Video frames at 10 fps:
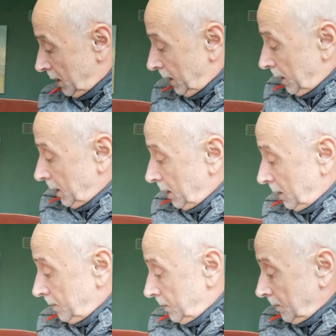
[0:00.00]
And
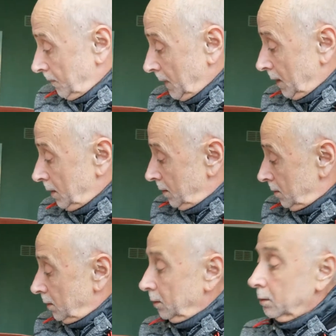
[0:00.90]

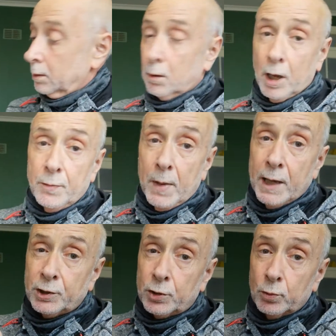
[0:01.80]
cloth
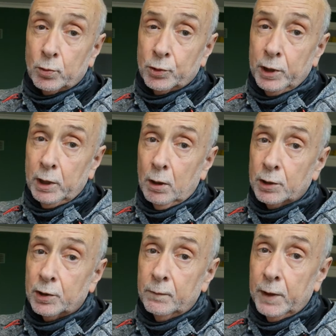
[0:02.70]
masks, which we're seeing
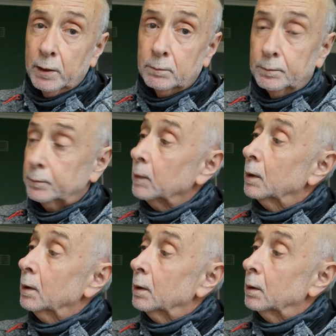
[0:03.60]
lots of now,
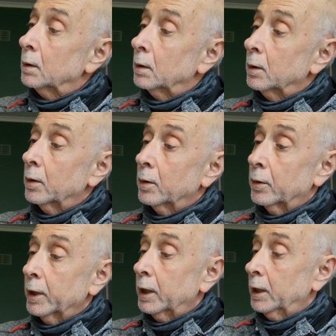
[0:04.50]

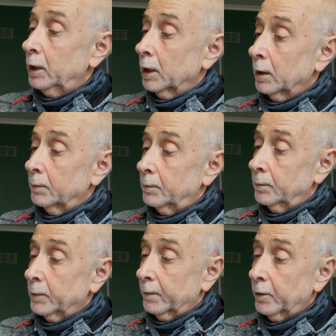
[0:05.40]
they're
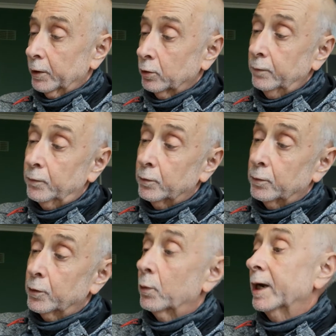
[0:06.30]
very good
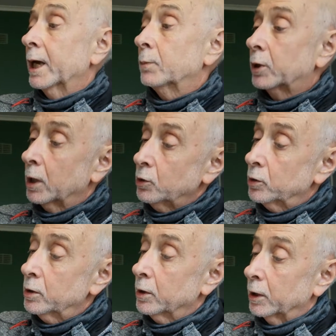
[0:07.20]
for the right application.